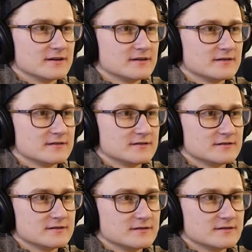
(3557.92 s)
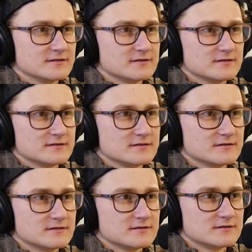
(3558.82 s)
and, did you know that when he got to Moody,
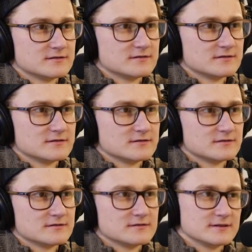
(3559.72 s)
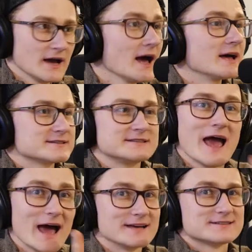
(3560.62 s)
he was engaged, and then yes, suddenly he yes.